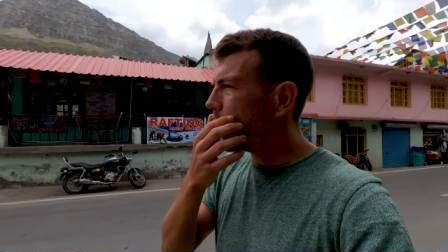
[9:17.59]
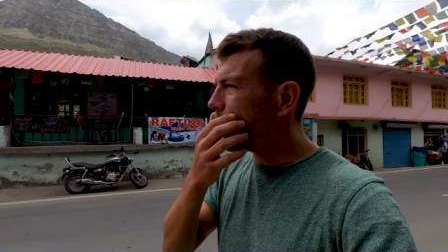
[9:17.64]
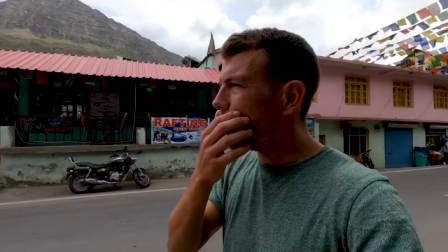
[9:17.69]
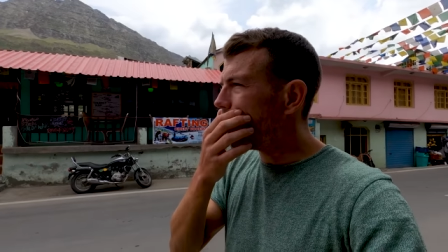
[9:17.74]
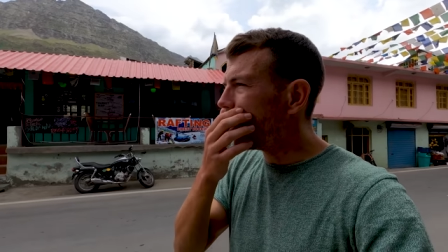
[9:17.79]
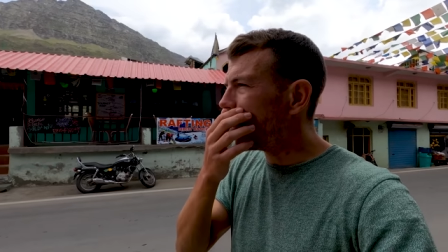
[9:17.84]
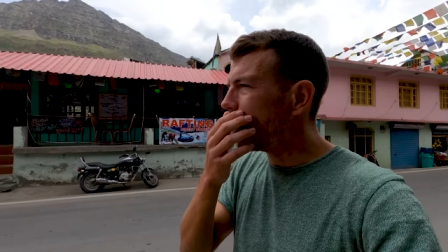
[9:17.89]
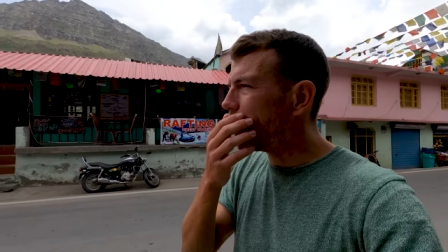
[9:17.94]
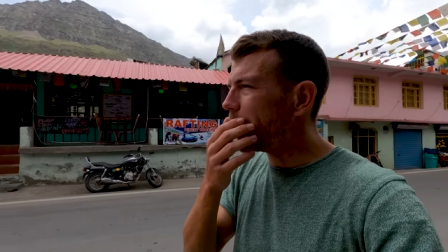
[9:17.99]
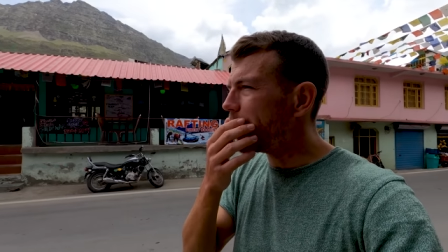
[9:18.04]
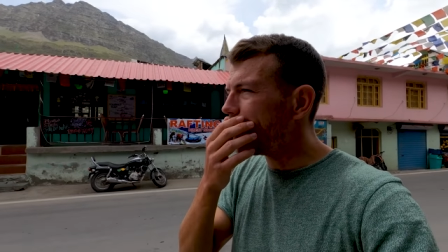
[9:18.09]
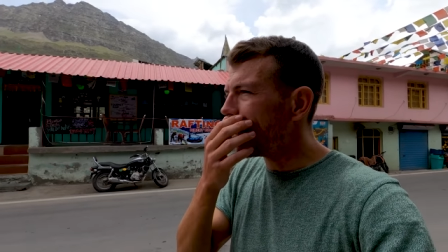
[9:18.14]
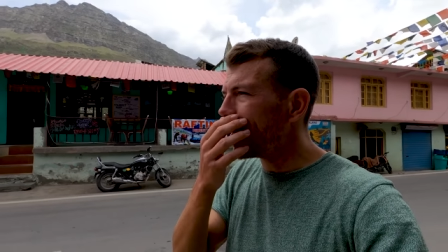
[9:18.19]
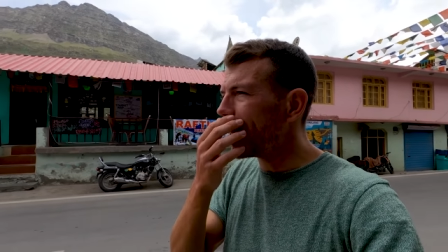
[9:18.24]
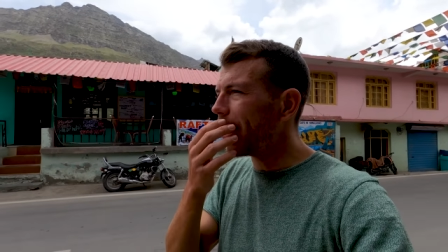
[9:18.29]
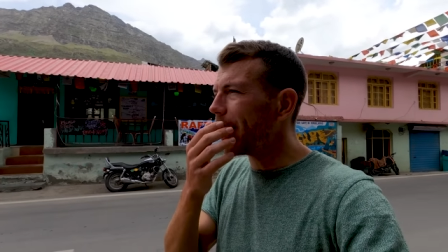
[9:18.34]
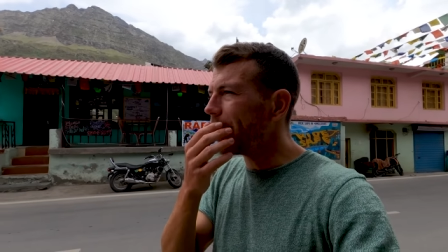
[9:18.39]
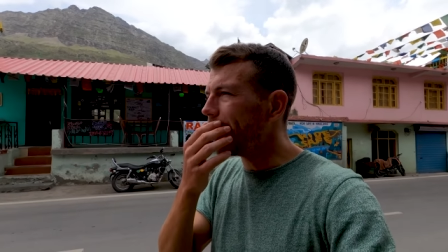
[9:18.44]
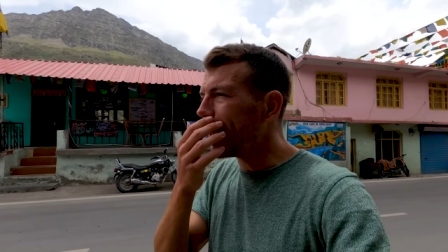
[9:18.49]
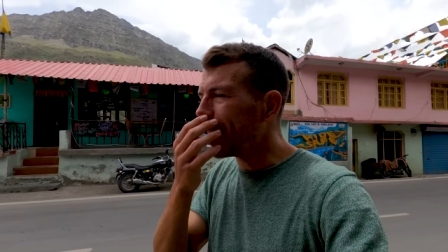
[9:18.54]
You see
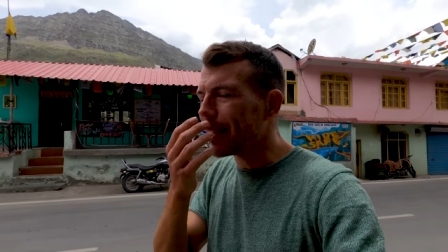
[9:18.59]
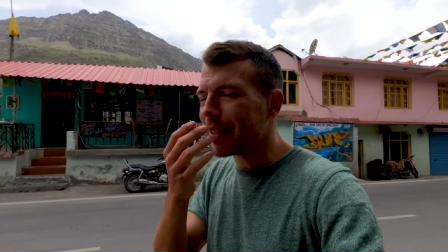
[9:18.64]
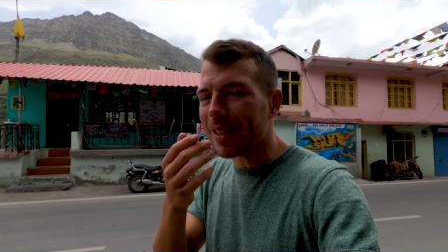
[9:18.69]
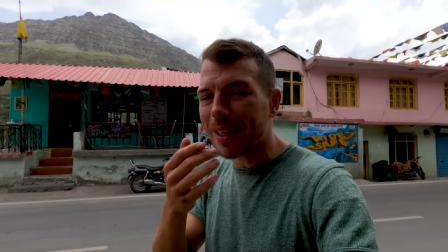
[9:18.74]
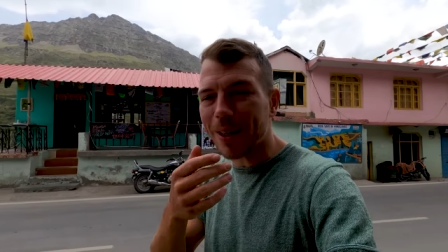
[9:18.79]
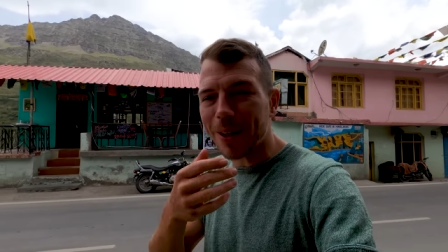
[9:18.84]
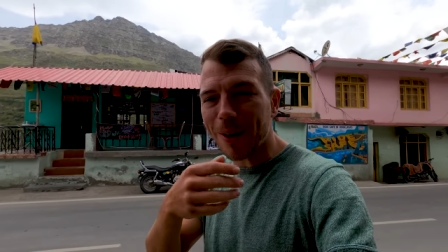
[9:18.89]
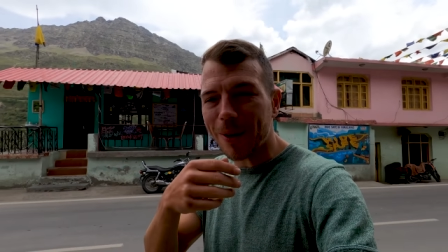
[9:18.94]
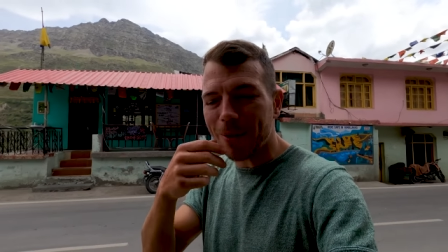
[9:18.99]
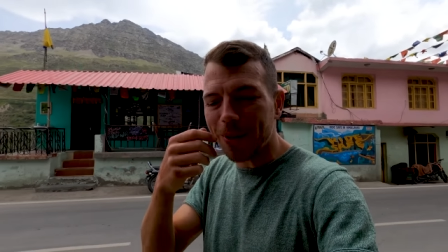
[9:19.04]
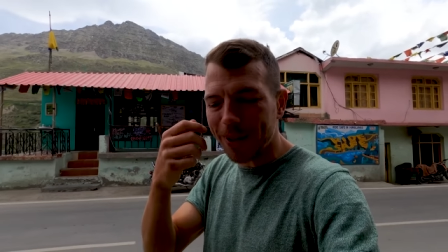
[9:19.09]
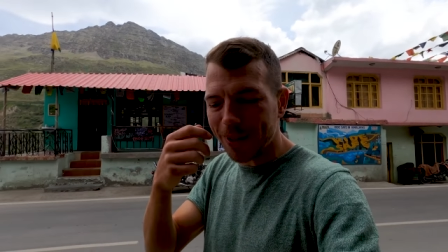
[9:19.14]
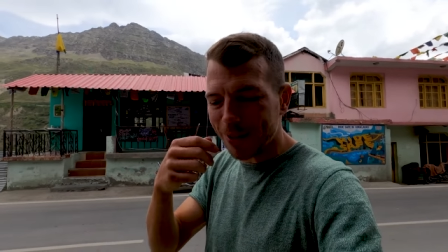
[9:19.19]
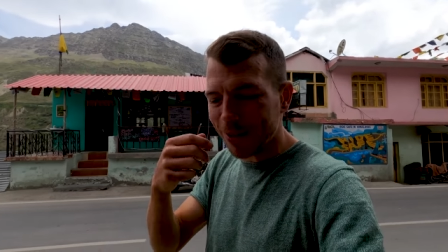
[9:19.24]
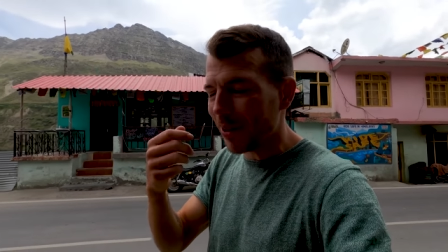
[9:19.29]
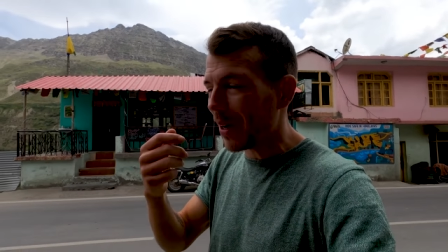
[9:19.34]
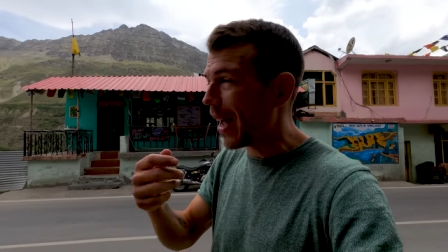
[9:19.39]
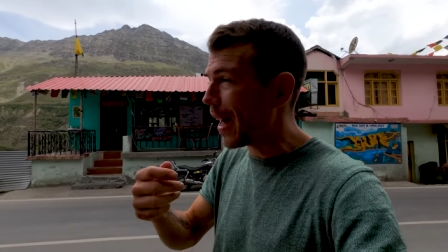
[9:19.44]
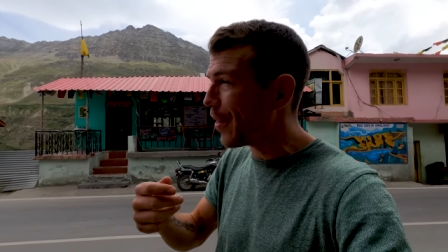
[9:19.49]
that, guys? I can't wait to...